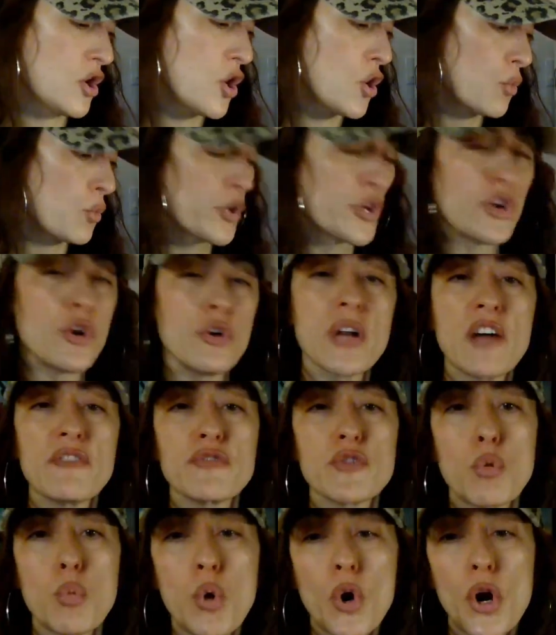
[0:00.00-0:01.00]
where you don't have
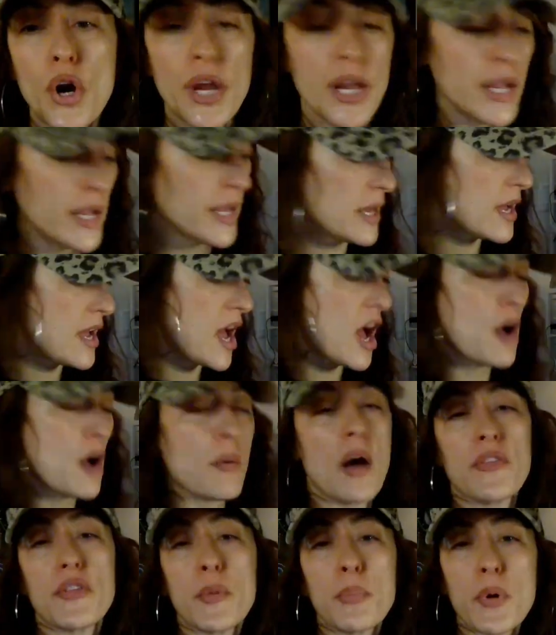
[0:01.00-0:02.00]
to worry
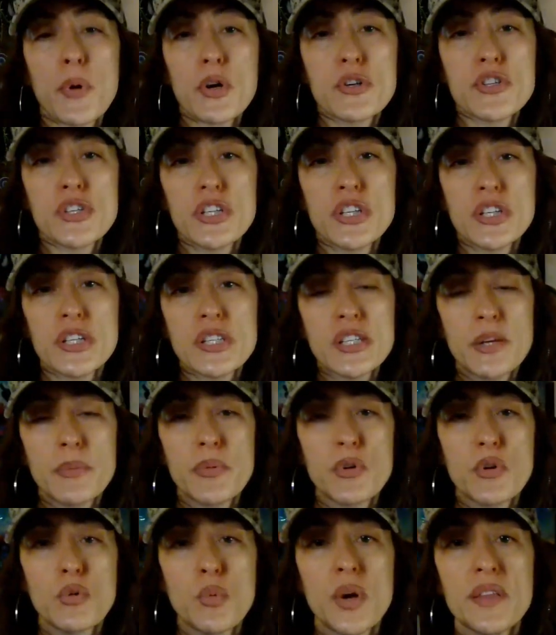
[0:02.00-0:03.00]
about the person you're
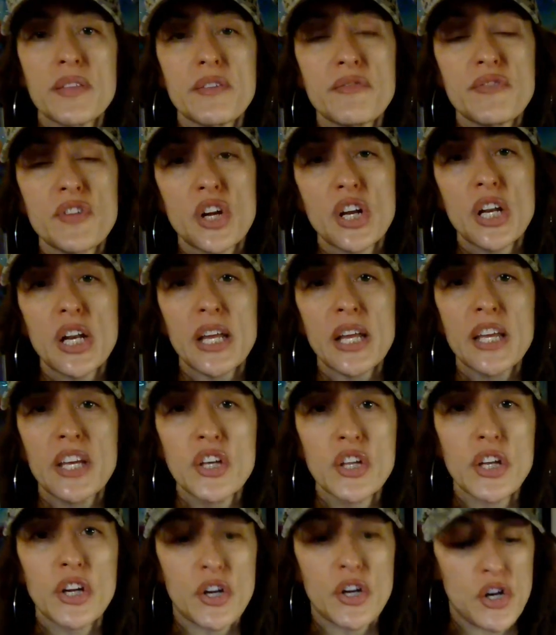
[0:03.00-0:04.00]
sleeping with if they're going to
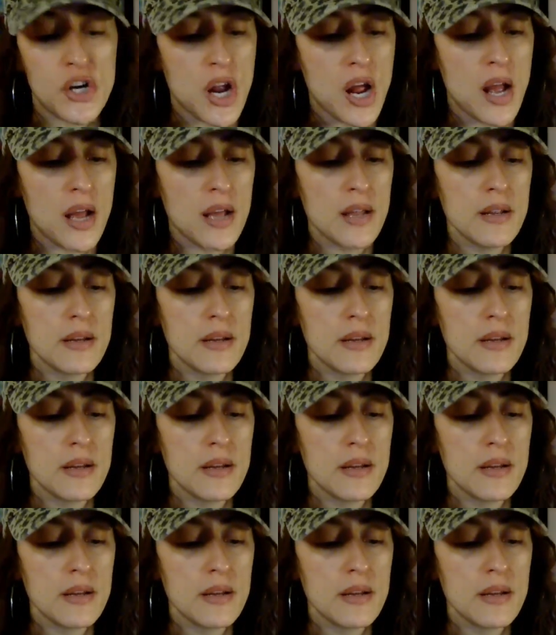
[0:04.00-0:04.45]
kill you or not.